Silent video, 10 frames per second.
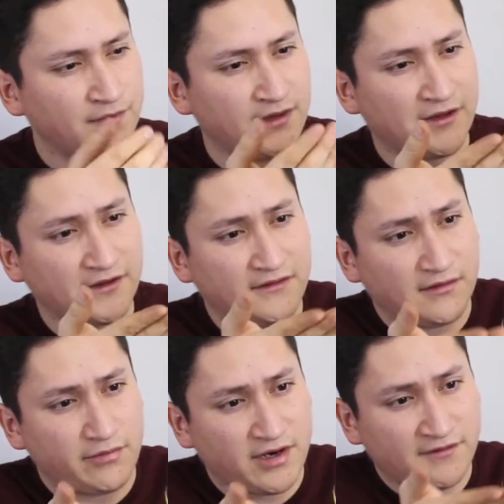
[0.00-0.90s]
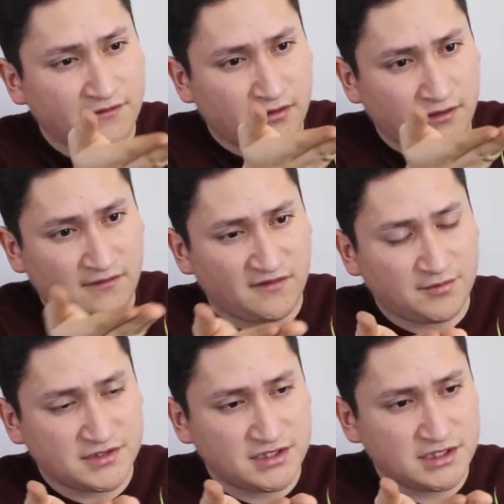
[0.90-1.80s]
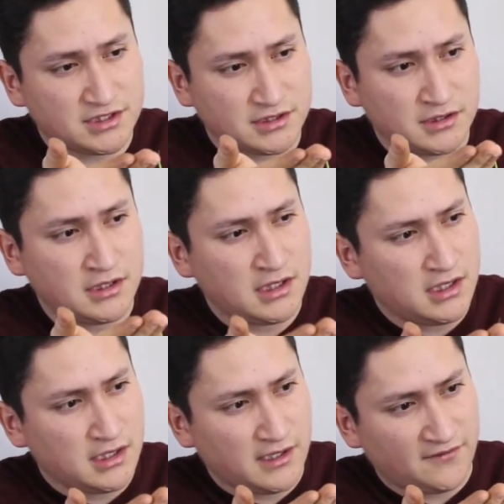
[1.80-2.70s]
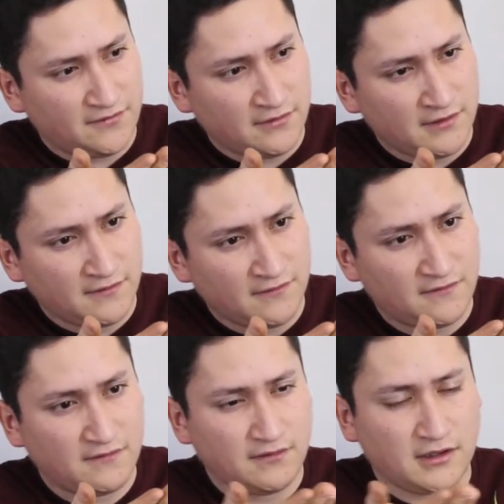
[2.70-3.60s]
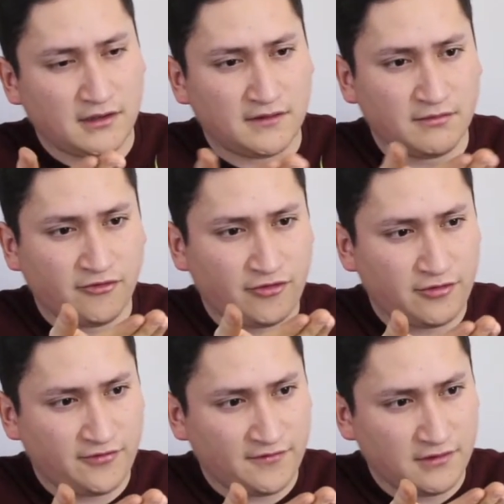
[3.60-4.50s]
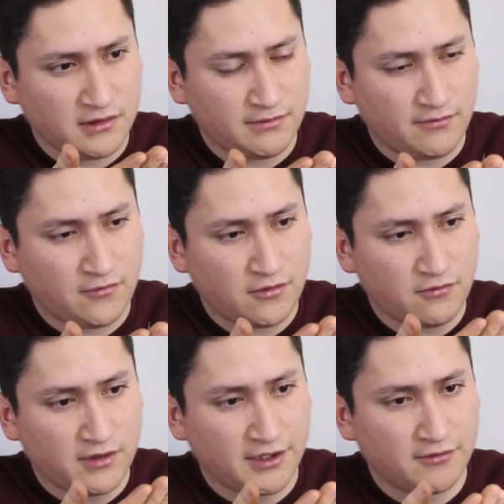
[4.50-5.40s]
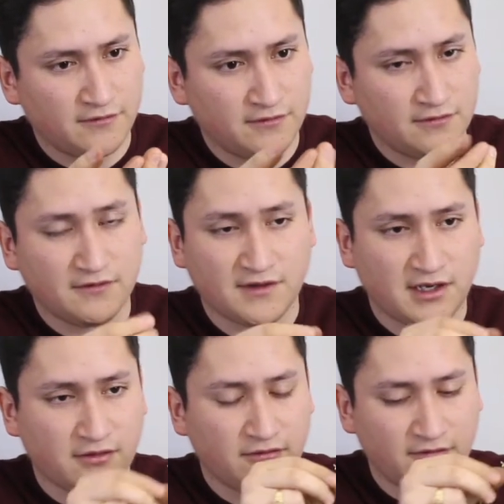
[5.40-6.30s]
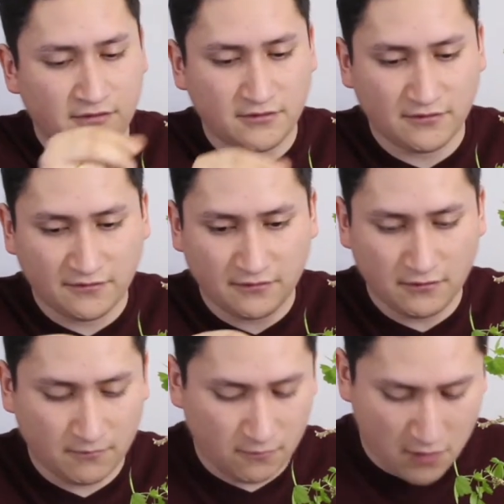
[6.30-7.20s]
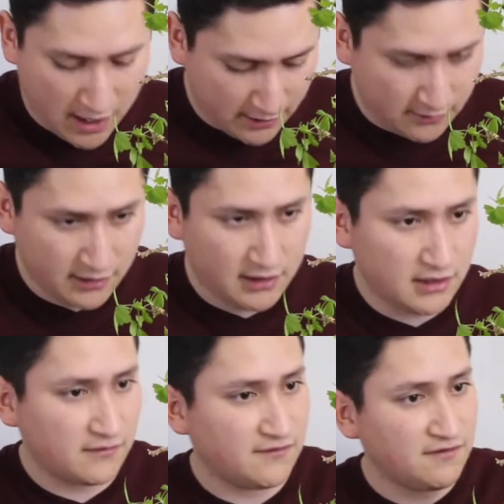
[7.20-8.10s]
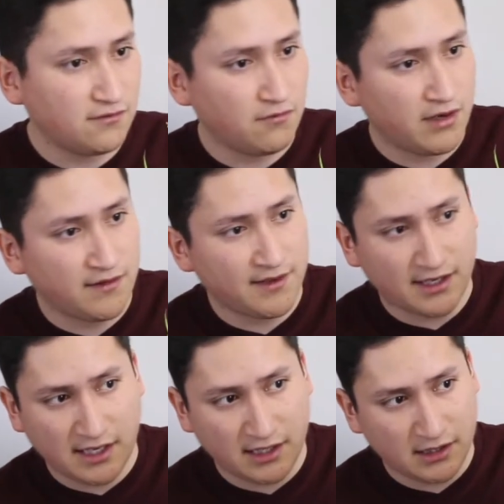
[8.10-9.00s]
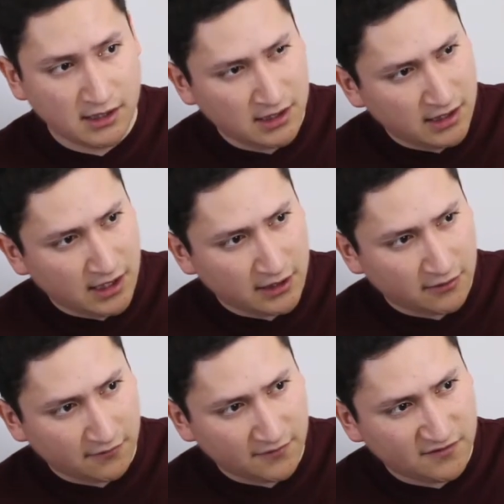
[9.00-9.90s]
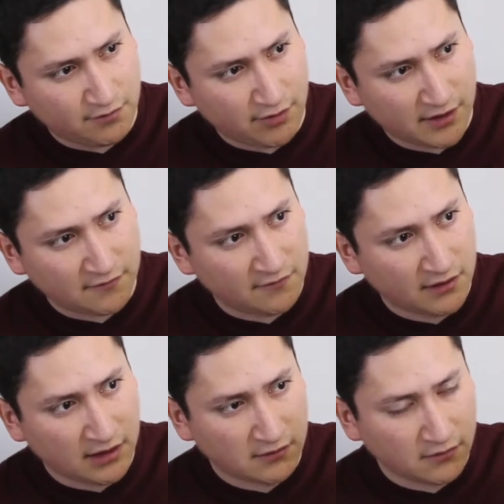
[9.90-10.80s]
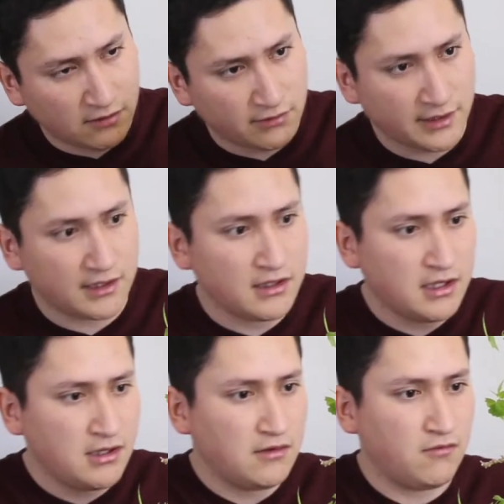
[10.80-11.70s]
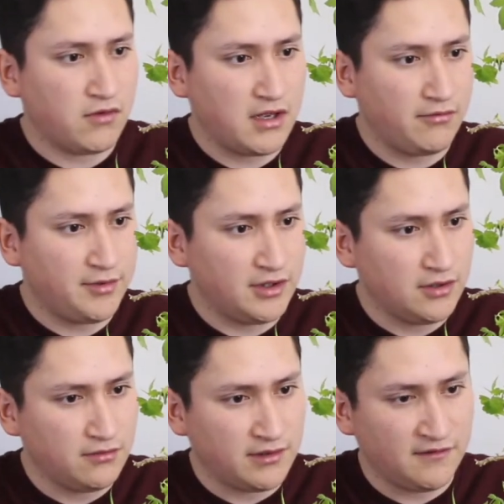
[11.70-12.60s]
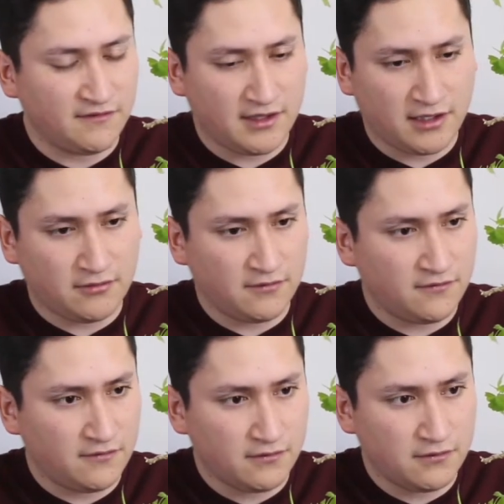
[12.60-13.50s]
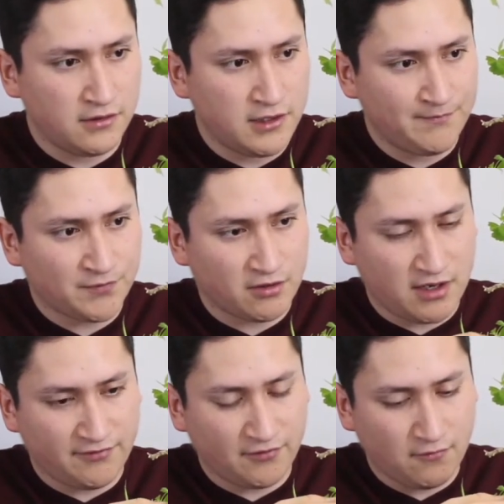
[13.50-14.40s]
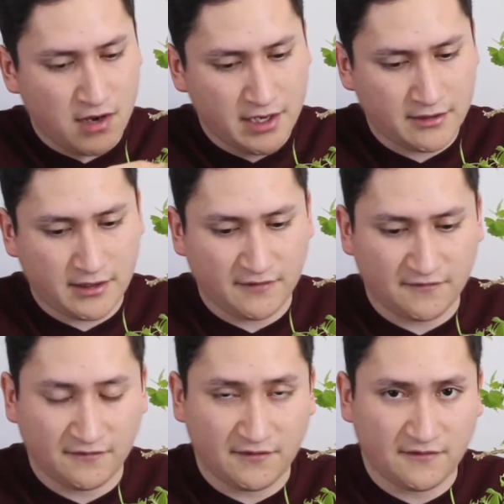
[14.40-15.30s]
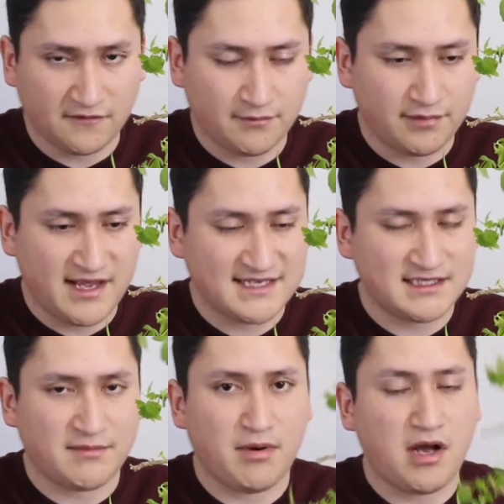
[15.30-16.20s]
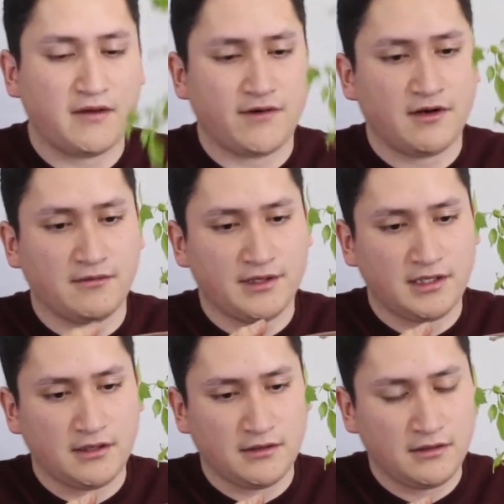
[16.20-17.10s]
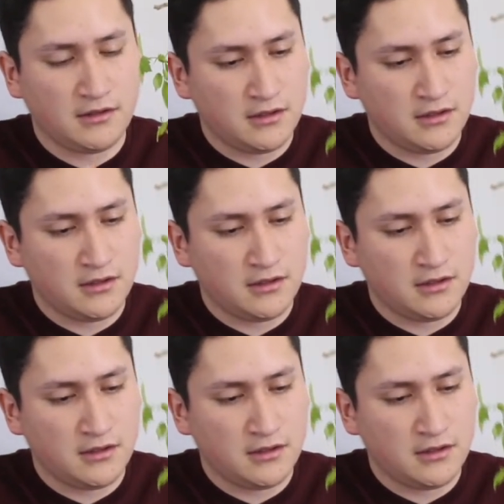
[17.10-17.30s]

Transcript: Now that the branches are in this position, as soon as they mature just a little bit more, what I'm going to do is that I'm going to use some wire, and just the way that I anchored this branch and lowered it, what I'll be doing is that I'm going to grab some wire, and since this is a plastic pot right over here,